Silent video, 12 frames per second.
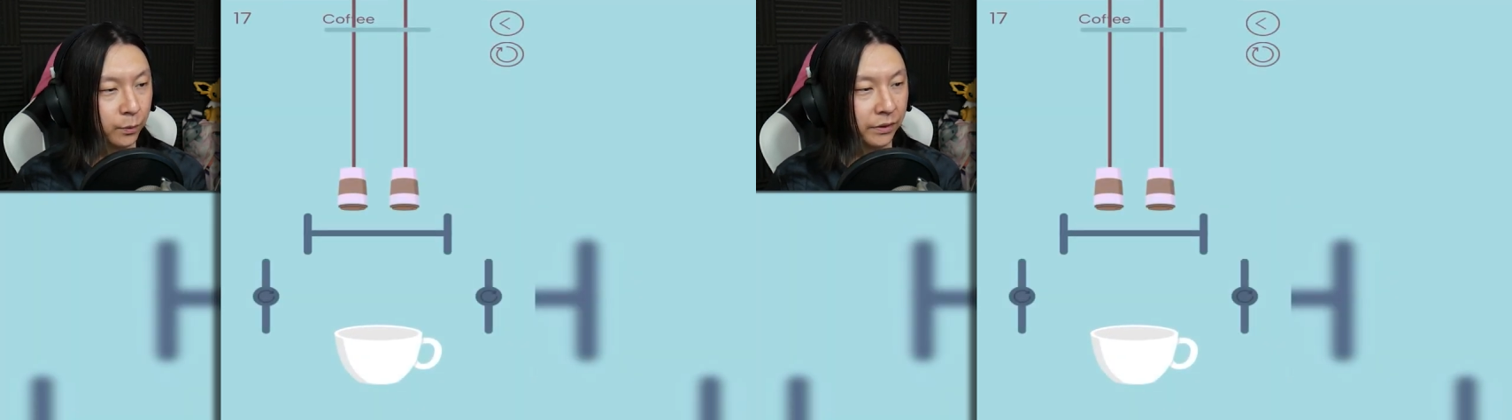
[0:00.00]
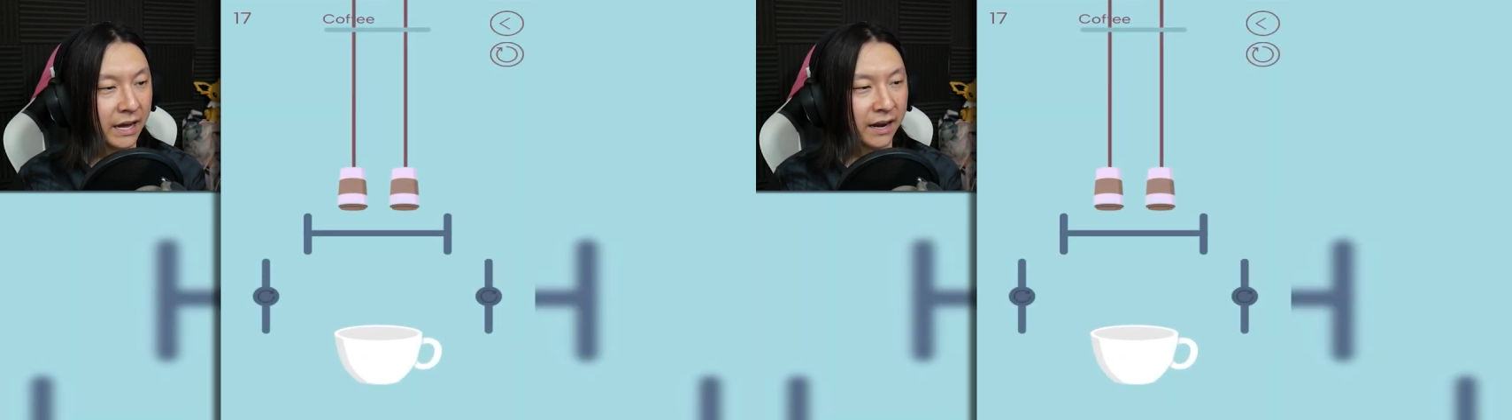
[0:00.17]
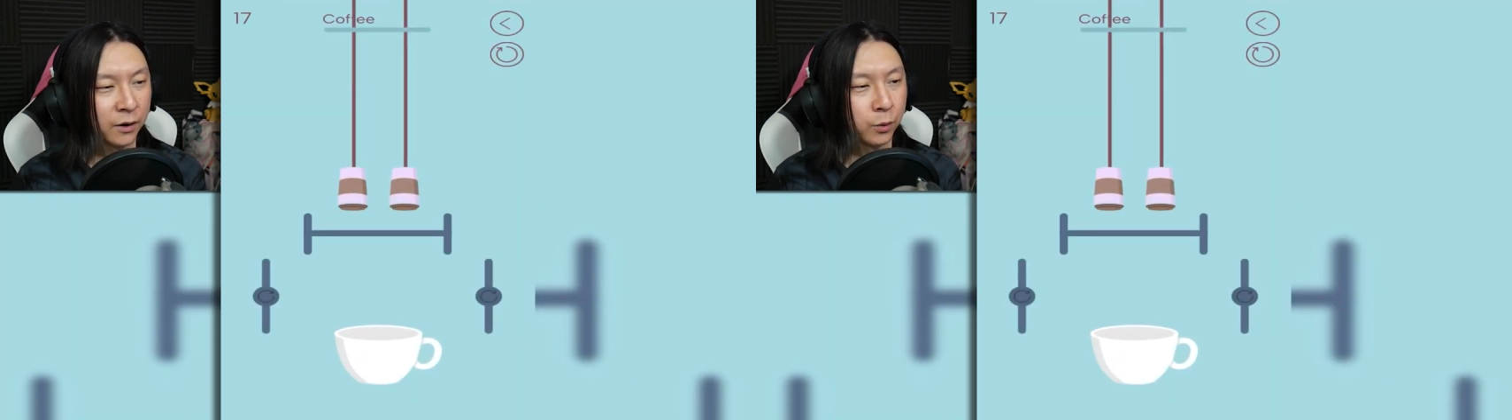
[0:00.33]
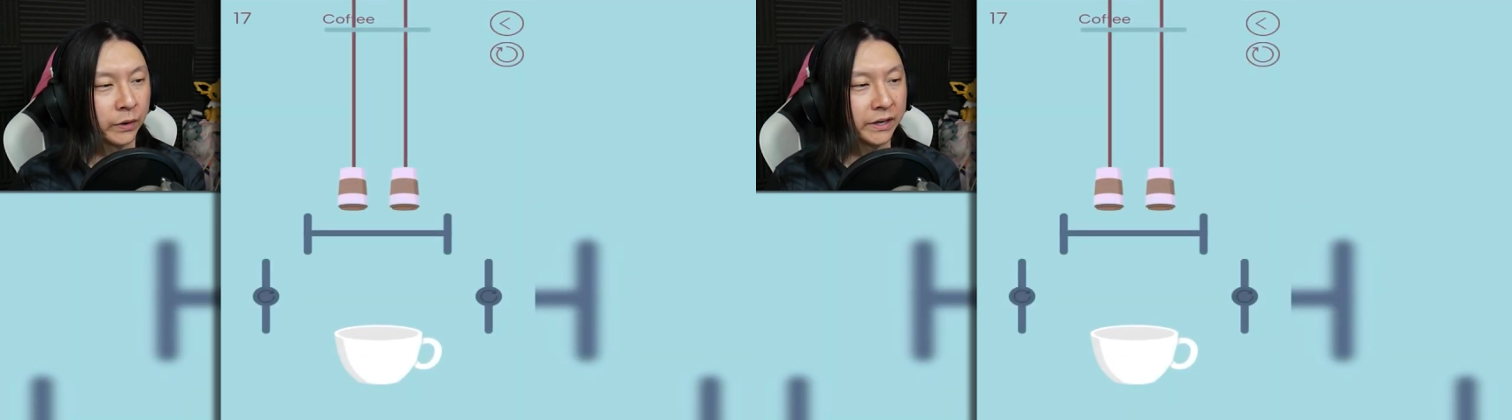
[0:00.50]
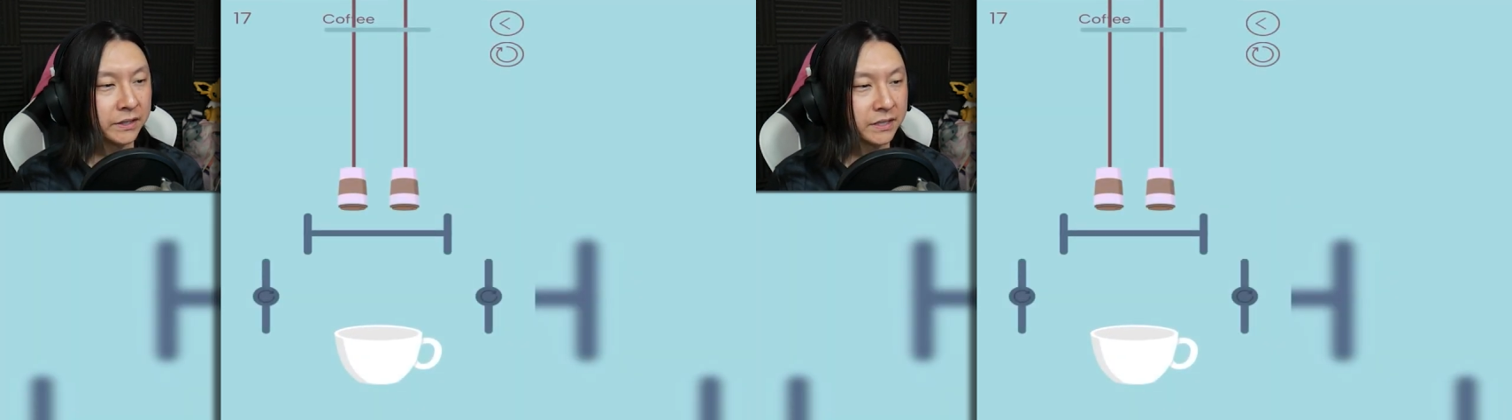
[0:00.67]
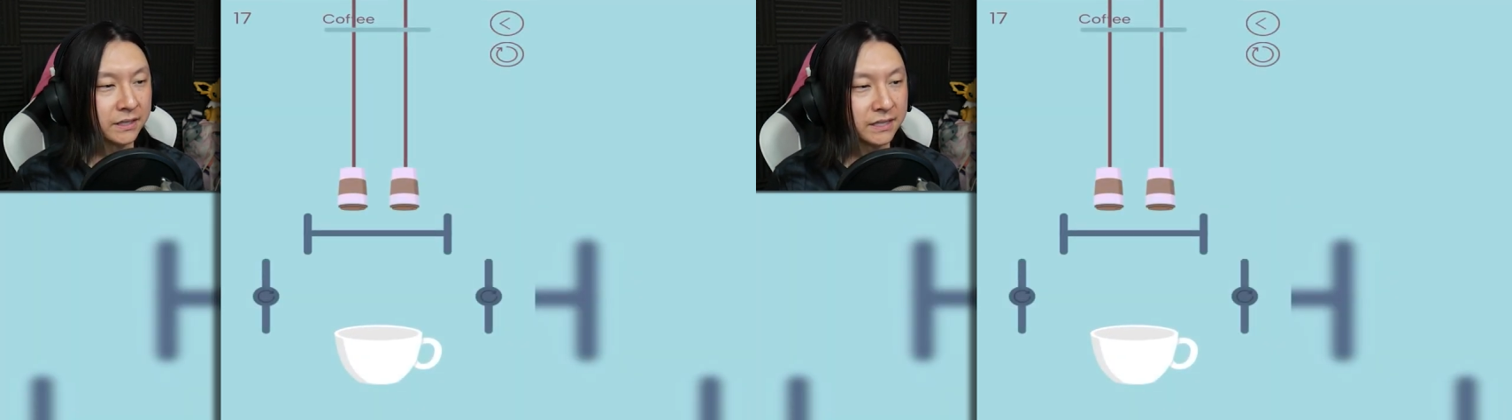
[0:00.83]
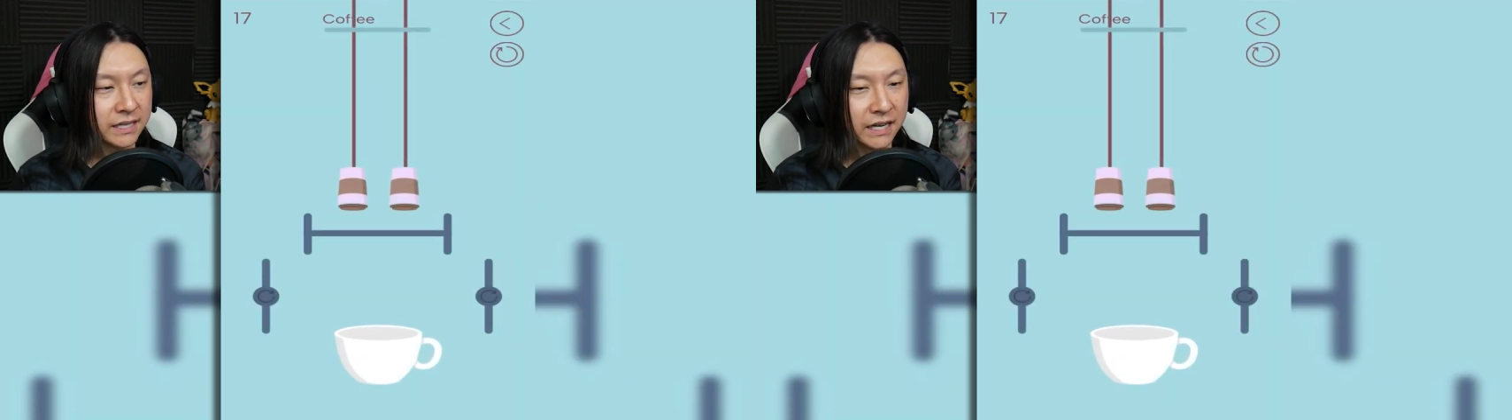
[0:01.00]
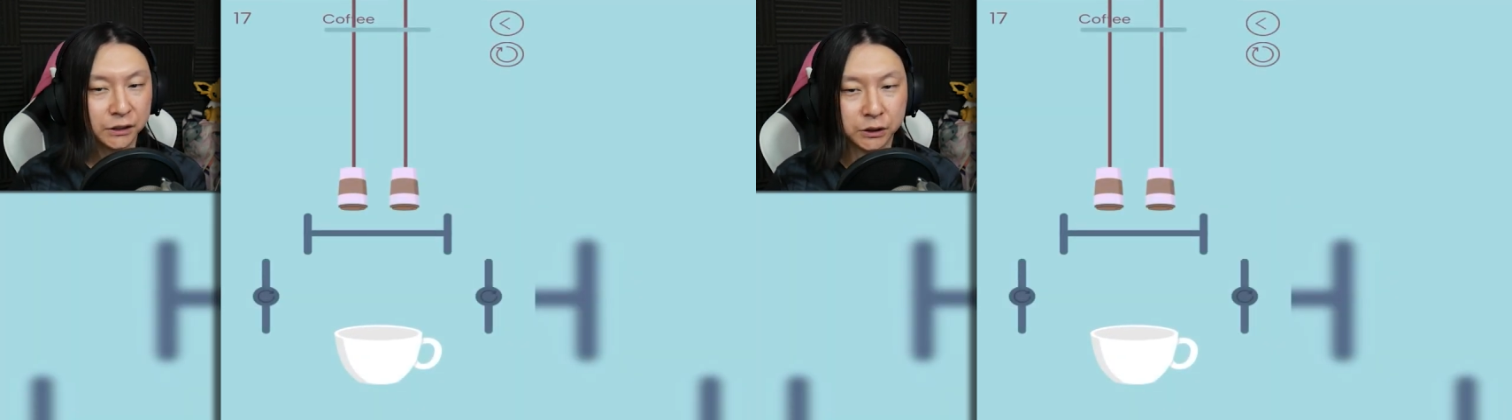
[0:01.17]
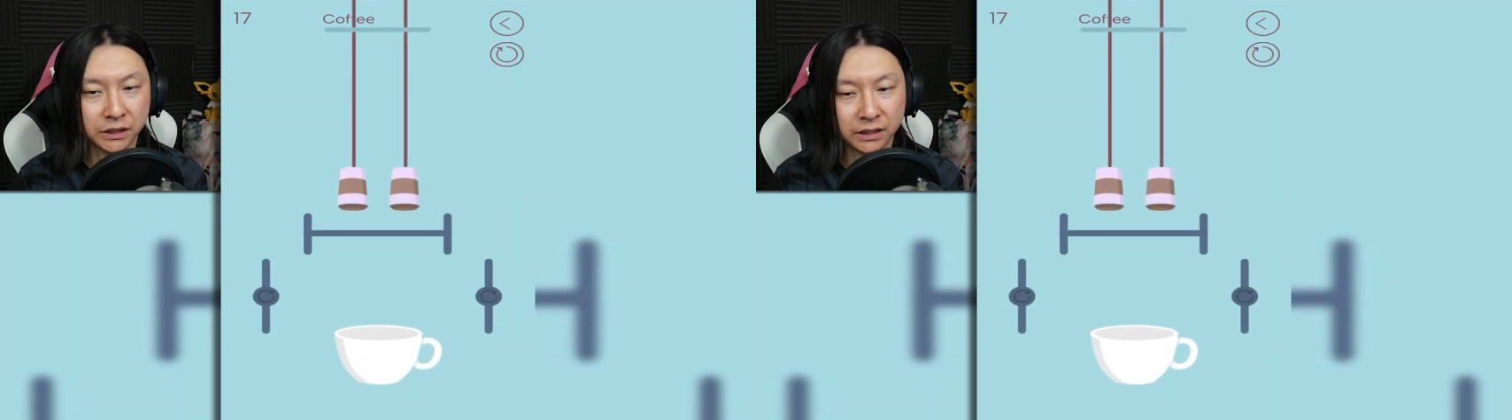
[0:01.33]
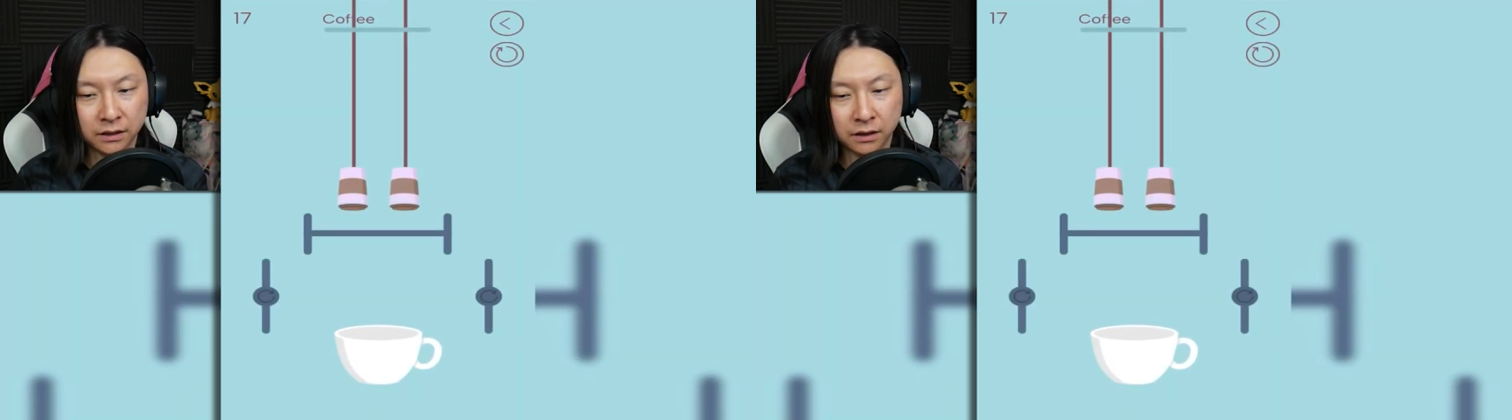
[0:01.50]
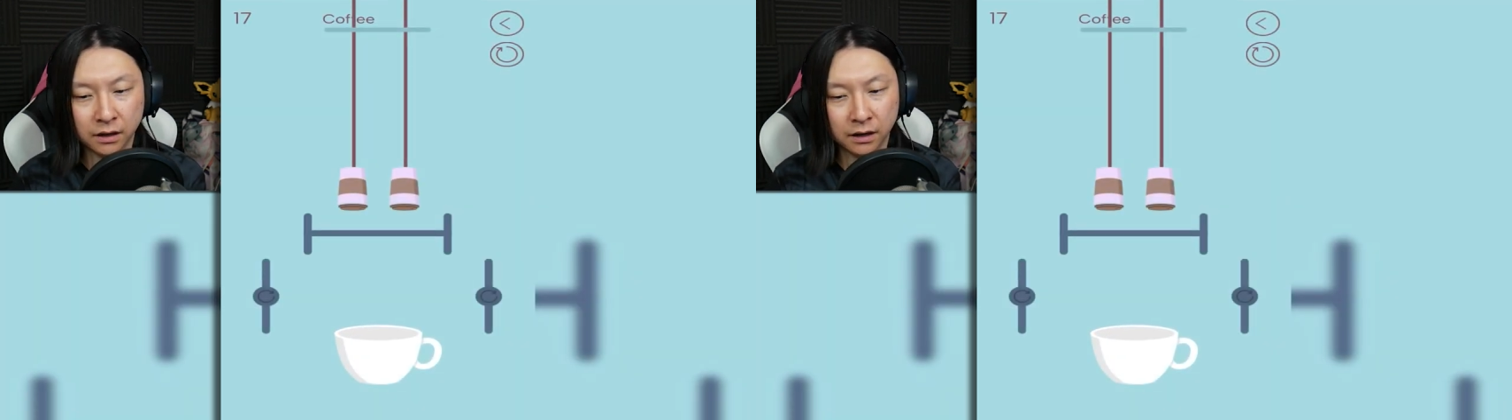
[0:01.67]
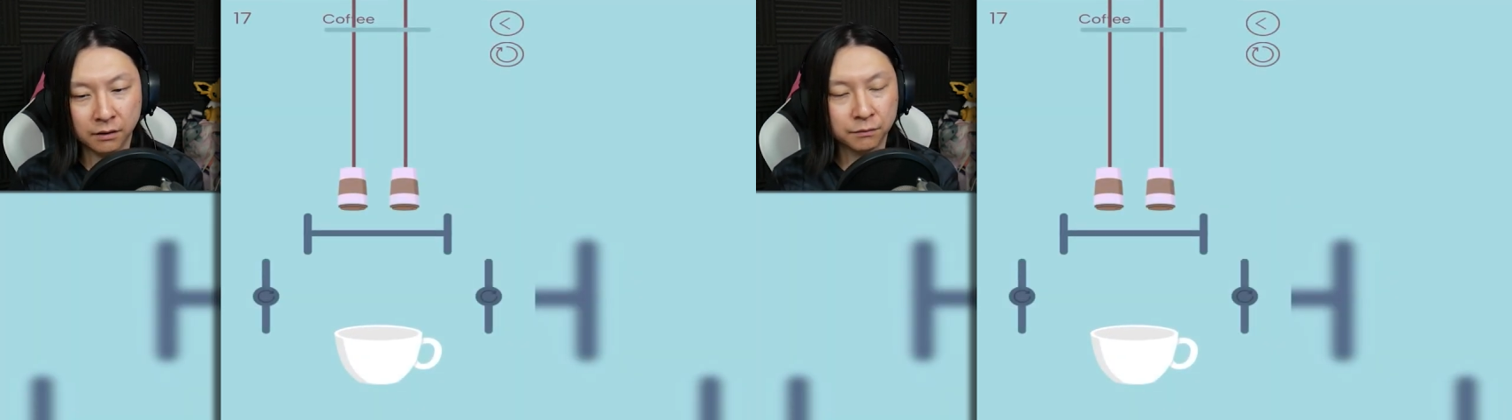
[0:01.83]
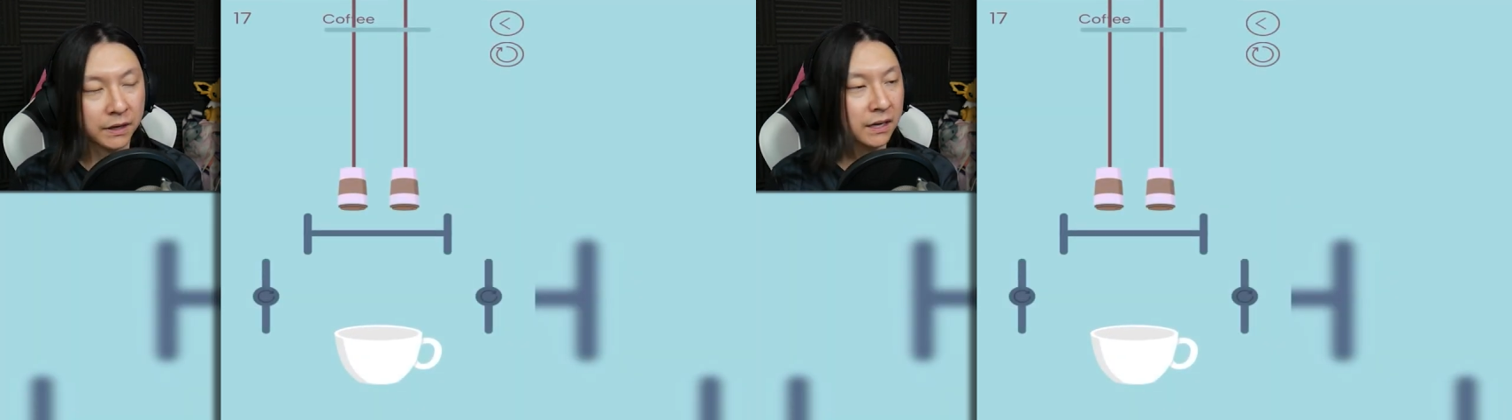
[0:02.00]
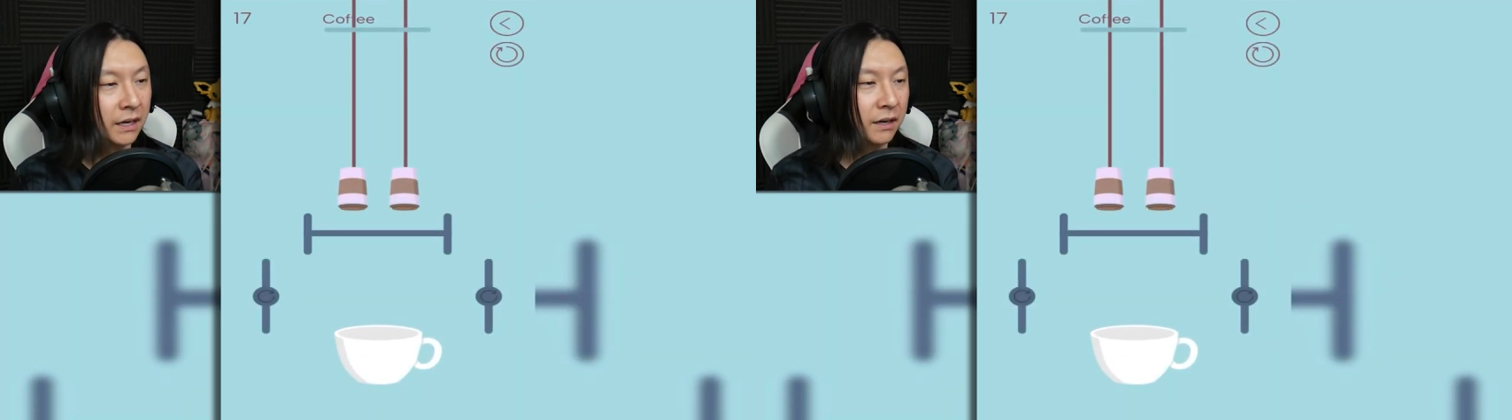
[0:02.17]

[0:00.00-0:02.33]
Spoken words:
with that gritty sensation of